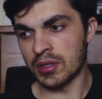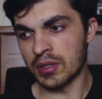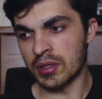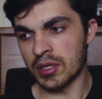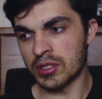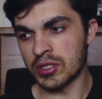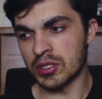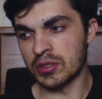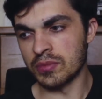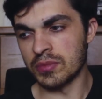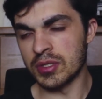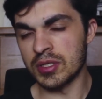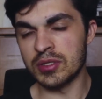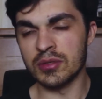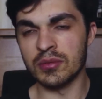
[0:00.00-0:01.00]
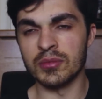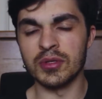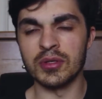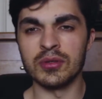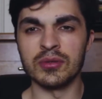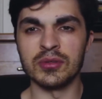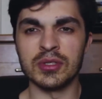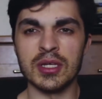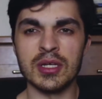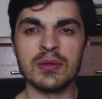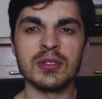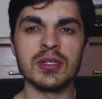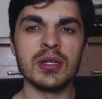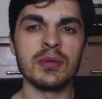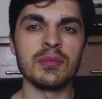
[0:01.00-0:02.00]
that you can be someone who's
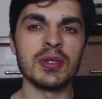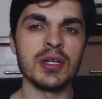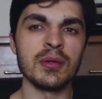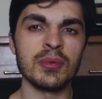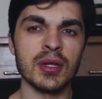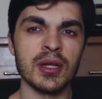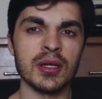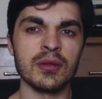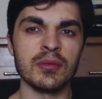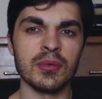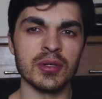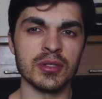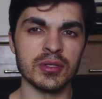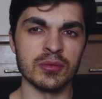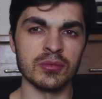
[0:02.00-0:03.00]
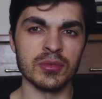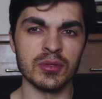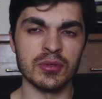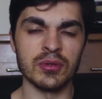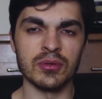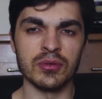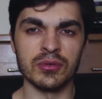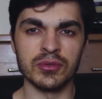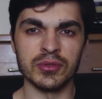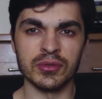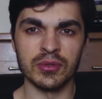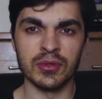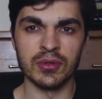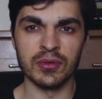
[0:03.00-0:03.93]
easily manipulated by someone who's